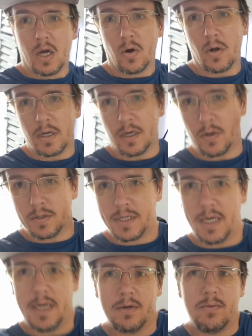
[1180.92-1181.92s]
We're gonna go
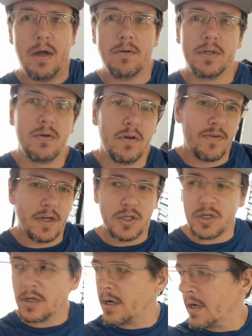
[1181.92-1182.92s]
take a round two
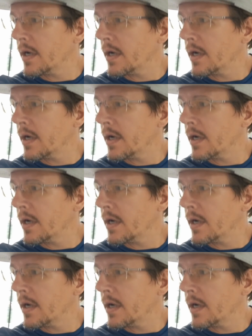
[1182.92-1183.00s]
adventure.